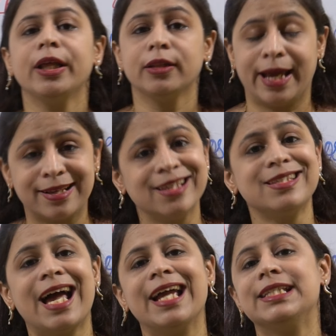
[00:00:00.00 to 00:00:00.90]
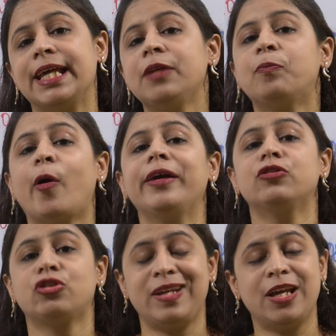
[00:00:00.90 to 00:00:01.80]
in the exercise
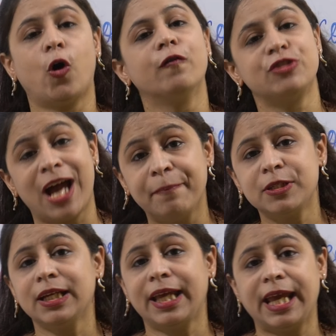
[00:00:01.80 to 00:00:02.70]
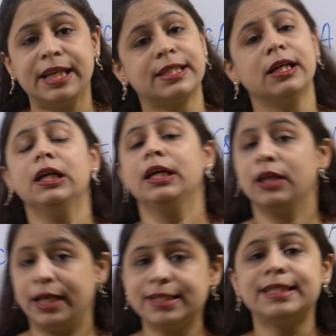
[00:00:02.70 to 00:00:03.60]
8.3 of chapter 8
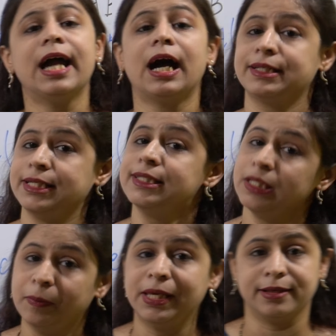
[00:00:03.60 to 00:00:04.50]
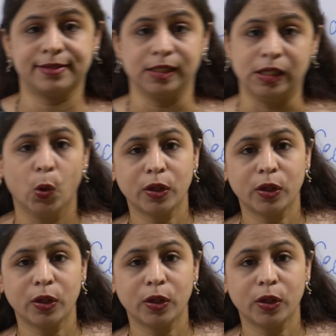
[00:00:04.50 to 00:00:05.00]
NCERT CBSE.